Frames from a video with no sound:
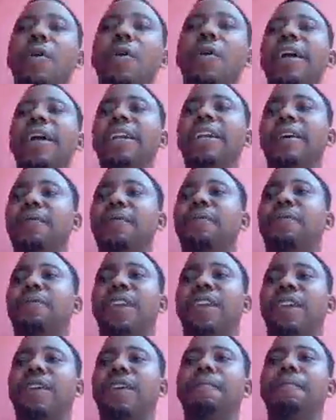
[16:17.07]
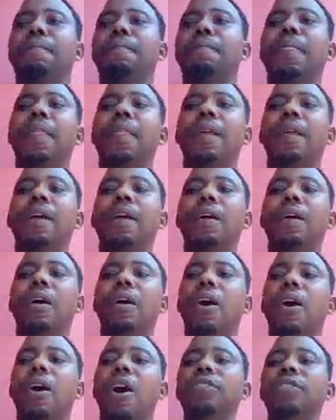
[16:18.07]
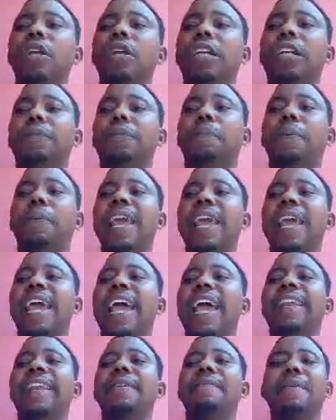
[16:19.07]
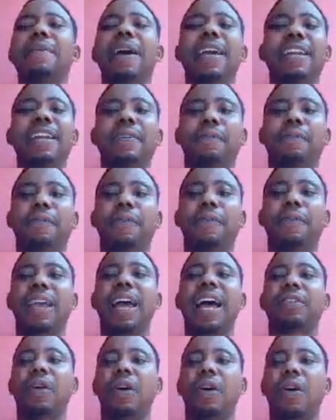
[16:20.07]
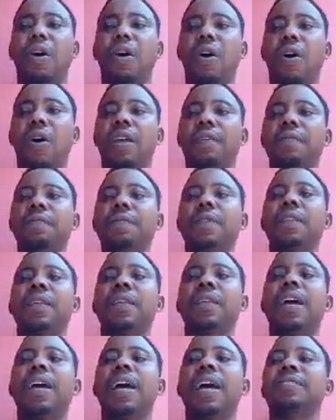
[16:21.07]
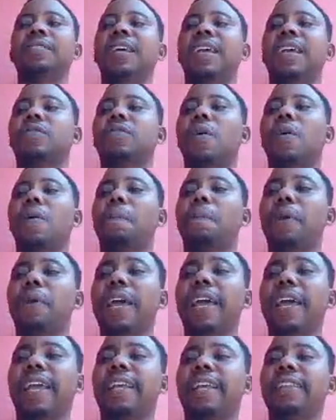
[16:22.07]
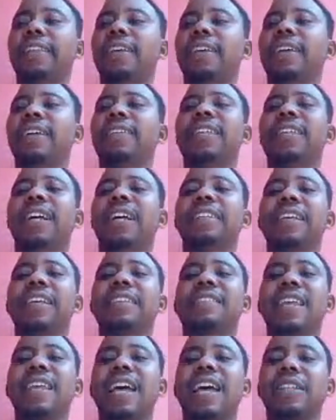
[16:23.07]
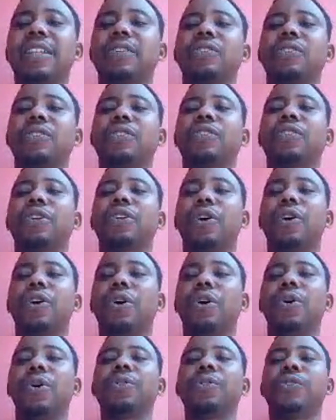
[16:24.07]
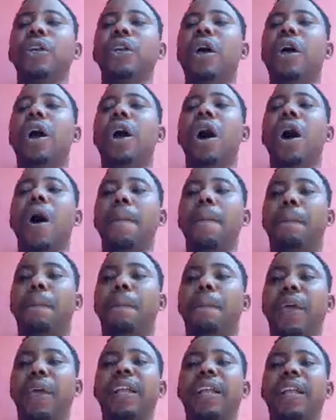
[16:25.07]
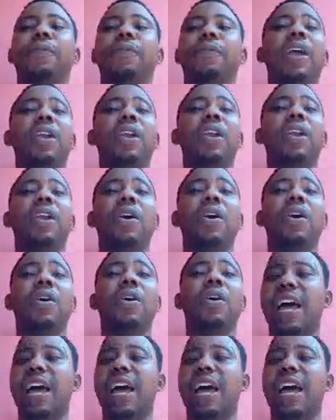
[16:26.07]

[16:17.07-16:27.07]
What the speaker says: miner fee or not pay any miner fee at all, and then complain that their status shows unpaid for a long time.